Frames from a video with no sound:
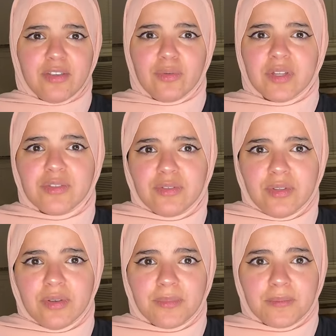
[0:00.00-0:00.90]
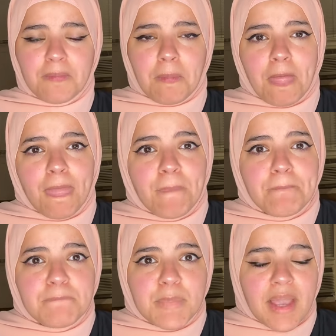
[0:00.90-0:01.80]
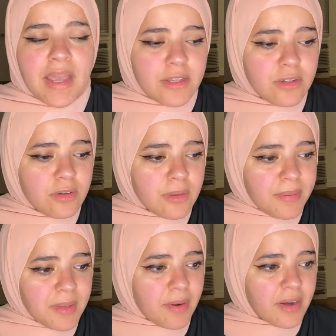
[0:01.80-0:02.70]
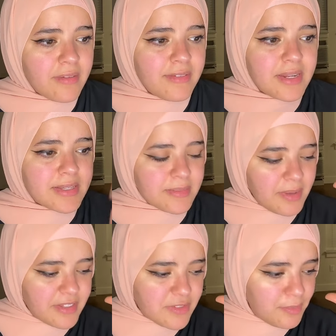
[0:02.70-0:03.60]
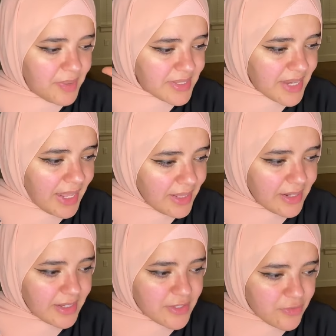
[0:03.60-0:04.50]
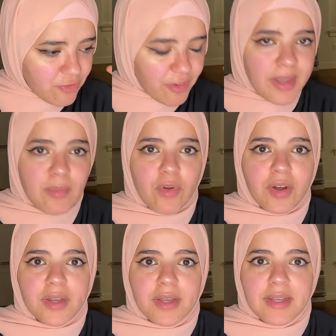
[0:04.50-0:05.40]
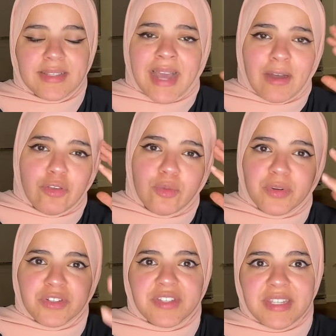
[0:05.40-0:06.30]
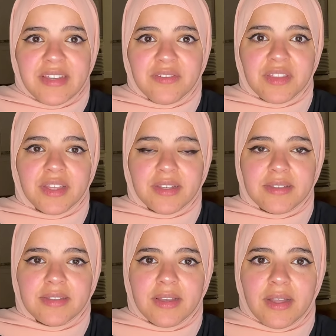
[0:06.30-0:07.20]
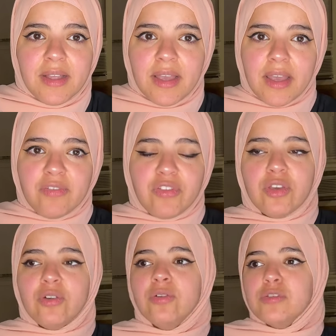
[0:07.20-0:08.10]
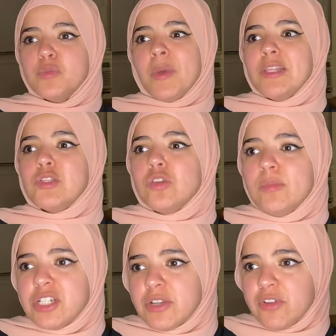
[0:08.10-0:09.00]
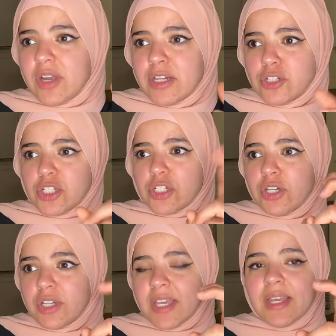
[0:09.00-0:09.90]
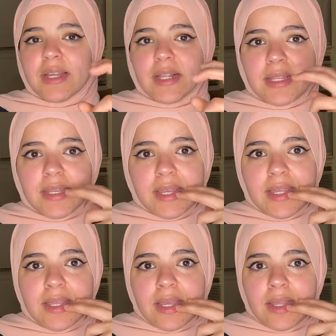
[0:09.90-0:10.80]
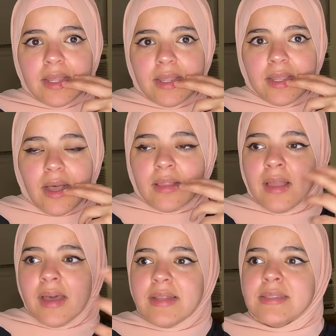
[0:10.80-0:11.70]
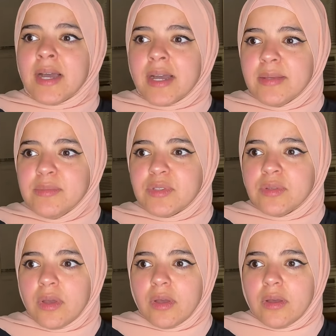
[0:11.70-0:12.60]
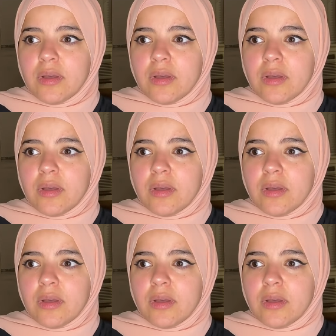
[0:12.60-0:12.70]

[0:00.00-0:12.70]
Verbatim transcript: tell you what to do. And you know, a big part of it is, is mentality, it's framework, it's how you perceive things. If you spend so much of your energy cooking and cleaning, a lot of times